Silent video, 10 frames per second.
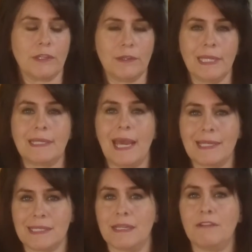You need to
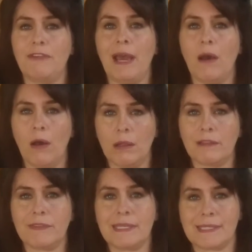identify all
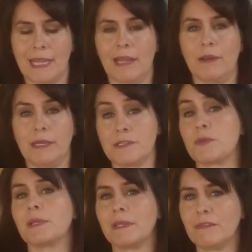of these areas,
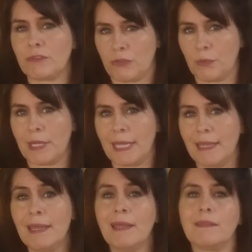or at least
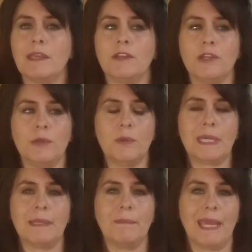3, that you
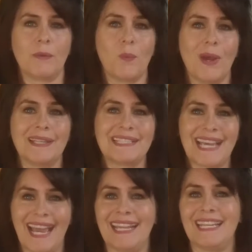can make one
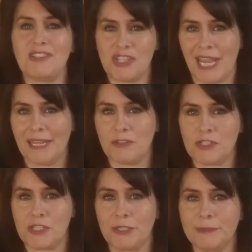tiny
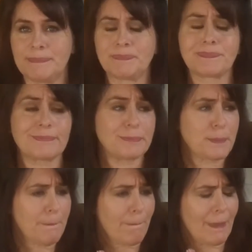change to.
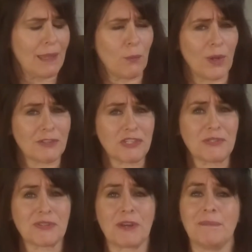And once you
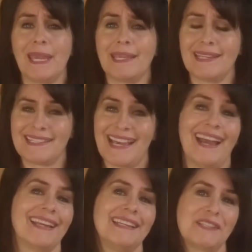start making
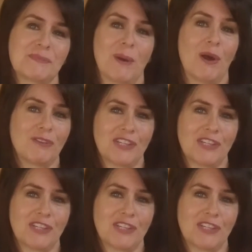tiny, small